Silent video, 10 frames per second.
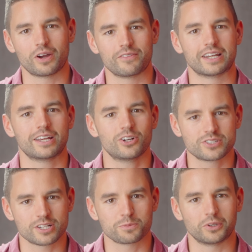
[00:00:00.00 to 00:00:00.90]
have an
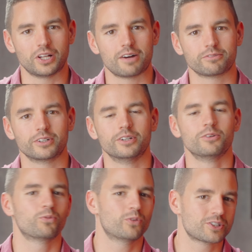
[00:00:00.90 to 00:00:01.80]
irresistible offer,
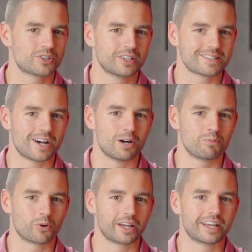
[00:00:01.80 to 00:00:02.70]
frictionless
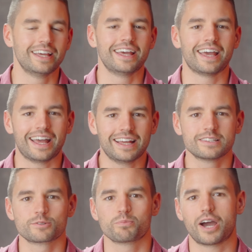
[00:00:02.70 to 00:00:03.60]
onboarding,
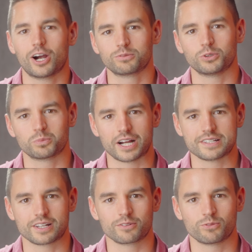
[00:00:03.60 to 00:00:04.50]
and powerful
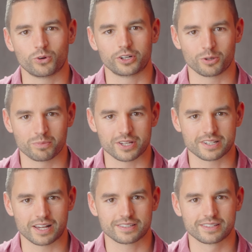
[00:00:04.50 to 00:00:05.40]
pricing for your
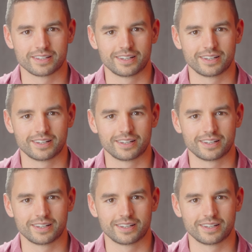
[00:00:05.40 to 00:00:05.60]
business.